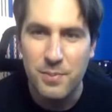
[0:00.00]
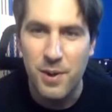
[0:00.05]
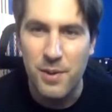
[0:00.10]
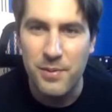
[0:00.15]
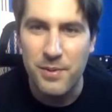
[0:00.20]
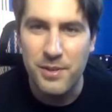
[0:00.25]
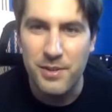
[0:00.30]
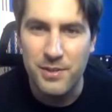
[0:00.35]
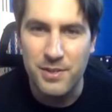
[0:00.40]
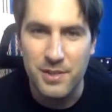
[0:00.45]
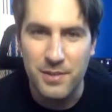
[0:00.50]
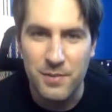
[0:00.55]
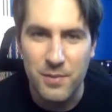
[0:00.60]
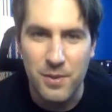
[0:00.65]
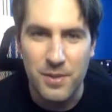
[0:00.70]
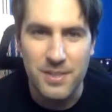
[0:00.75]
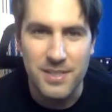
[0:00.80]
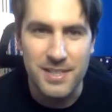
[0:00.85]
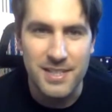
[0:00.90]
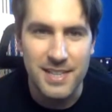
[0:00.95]
He's probably using
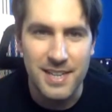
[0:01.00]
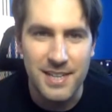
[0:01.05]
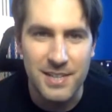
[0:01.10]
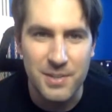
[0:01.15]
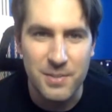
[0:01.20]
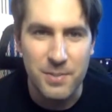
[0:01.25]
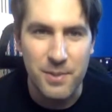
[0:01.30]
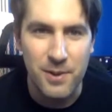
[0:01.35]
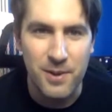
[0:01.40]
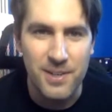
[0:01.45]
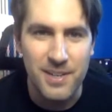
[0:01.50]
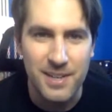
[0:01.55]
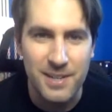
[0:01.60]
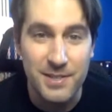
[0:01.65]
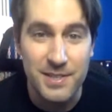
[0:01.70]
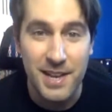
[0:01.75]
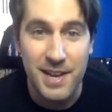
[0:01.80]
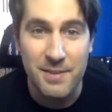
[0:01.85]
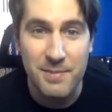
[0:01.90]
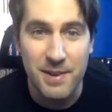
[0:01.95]
voice to text or parked
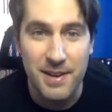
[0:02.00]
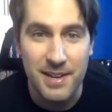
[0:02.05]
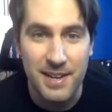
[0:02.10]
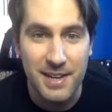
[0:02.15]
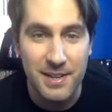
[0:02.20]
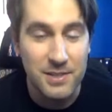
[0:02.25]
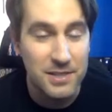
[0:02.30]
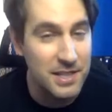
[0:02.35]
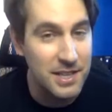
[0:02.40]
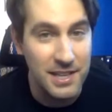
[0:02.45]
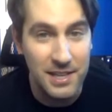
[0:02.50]
outside my house.